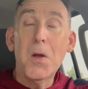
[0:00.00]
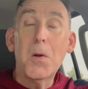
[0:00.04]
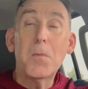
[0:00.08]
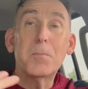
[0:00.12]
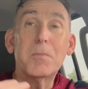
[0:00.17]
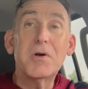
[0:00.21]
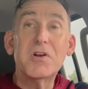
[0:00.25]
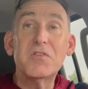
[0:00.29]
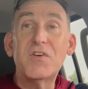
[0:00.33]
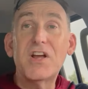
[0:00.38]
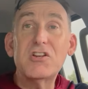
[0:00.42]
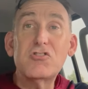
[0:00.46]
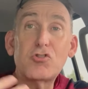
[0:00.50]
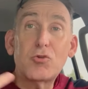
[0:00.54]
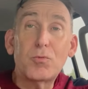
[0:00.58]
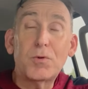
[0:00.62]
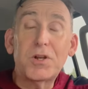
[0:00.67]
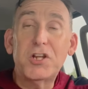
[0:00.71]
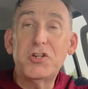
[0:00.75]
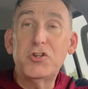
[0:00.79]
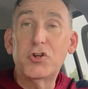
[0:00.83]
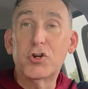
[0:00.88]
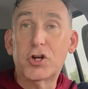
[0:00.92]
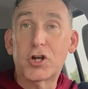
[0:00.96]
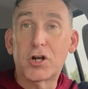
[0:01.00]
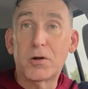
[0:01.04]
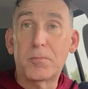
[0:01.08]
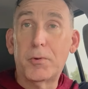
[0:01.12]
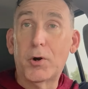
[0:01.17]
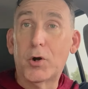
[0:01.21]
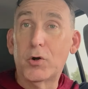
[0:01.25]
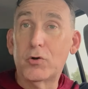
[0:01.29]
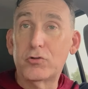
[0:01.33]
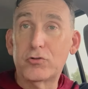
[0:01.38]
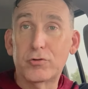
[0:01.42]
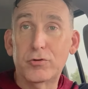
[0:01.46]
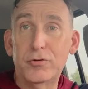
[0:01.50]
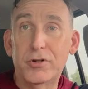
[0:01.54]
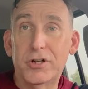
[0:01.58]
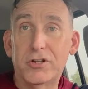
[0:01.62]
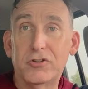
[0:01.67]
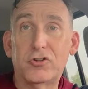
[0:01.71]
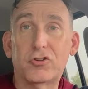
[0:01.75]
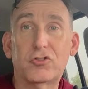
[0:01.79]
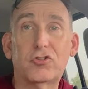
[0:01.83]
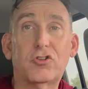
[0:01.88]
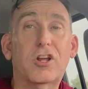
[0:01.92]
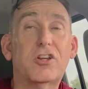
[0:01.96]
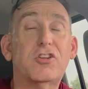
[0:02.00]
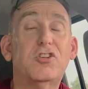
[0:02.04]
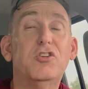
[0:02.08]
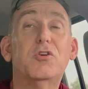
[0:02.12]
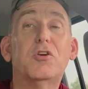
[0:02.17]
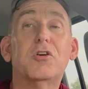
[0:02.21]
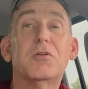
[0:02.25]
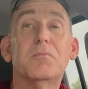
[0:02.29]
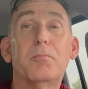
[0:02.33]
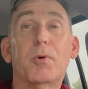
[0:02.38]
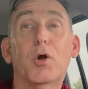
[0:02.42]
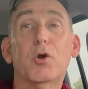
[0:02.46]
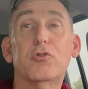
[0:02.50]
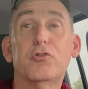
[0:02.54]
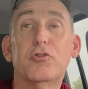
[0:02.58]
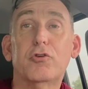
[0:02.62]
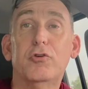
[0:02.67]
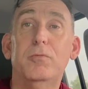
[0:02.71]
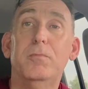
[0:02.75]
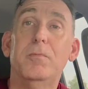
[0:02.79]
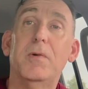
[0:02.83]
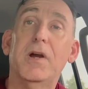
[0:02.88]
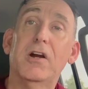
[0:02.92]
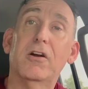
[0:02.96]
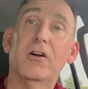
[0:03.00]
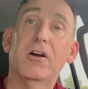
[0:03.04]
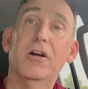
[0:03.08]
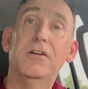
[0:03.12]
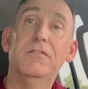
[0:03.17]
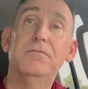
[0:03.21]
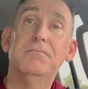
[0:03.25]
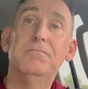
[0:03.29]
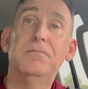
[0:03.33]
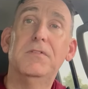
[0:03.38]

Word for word: But eventually you're going to burn through it, just like you can burn through merit.